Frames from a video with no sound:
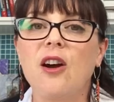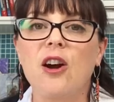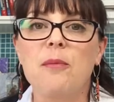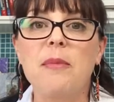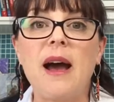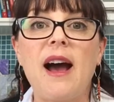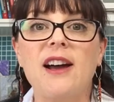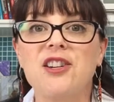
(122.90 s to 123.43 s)

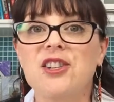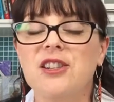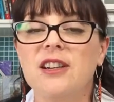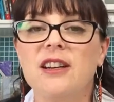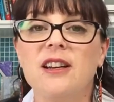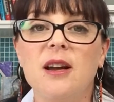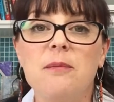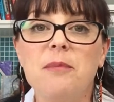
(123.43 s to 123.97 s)
are
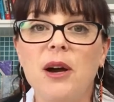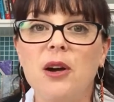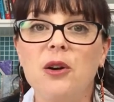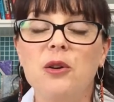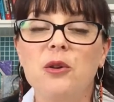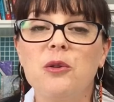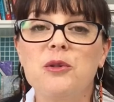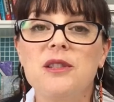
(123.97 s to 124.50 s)
passionate
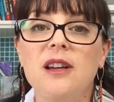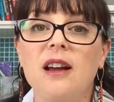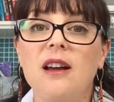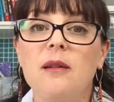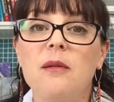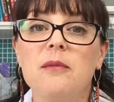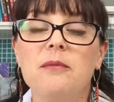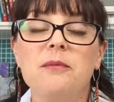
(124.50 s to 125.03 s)
about
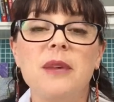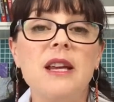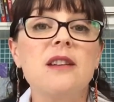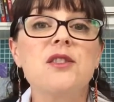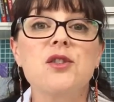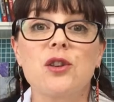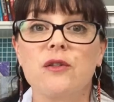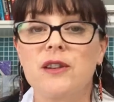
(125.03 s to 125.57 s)
being
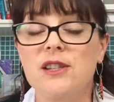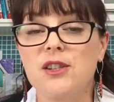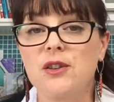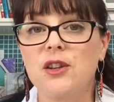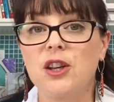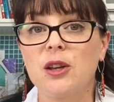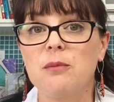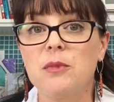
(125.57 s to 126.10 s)
in service to
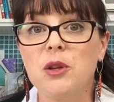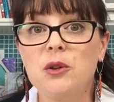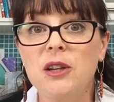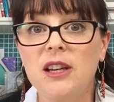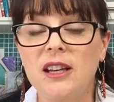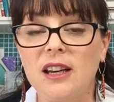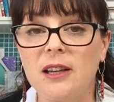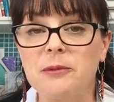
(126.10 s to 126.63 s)
the
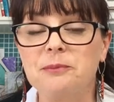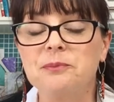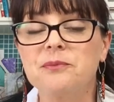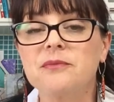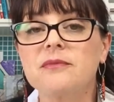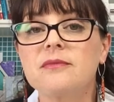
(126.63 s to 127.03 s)
community.